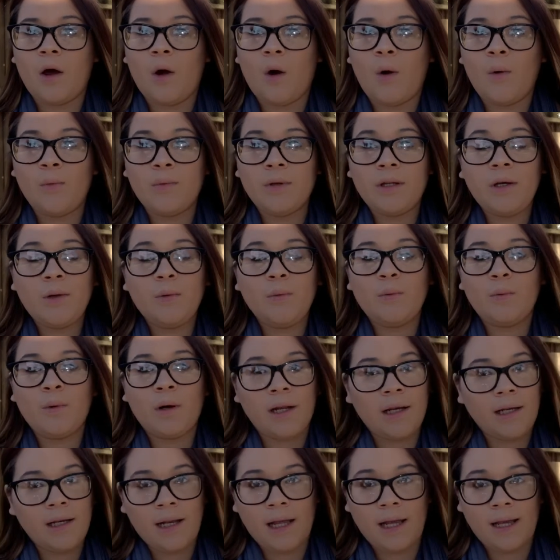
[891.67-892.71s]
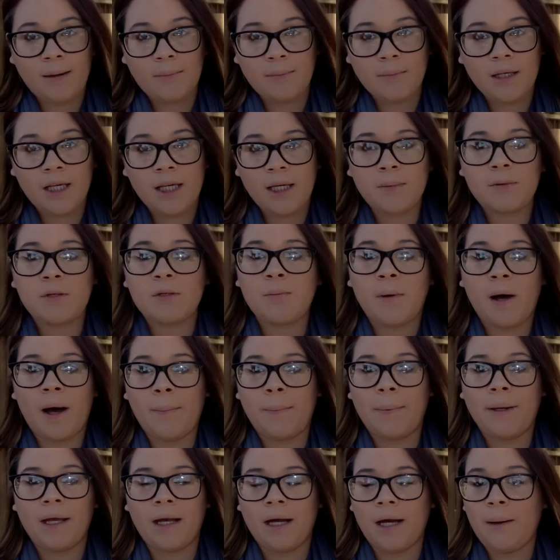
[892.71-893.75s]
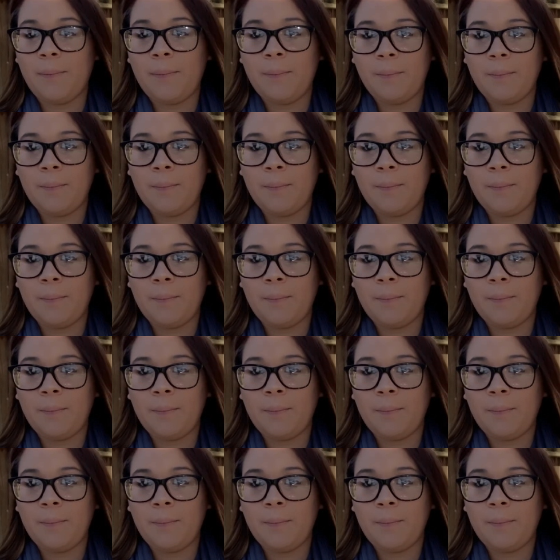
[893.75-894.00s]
only one name keeps popping up.